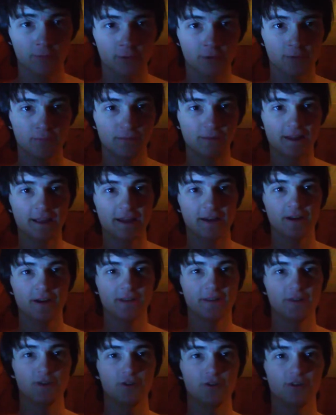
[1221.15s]
We'd play
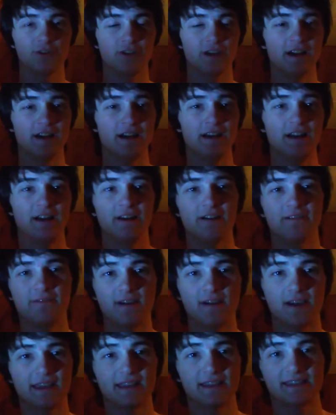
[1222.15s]
on those
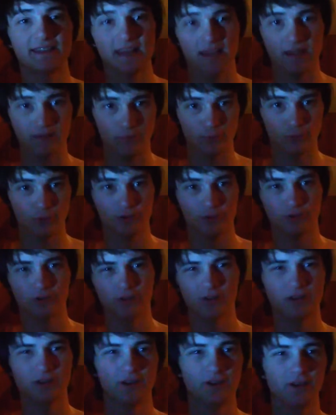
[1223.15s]
fucking tables.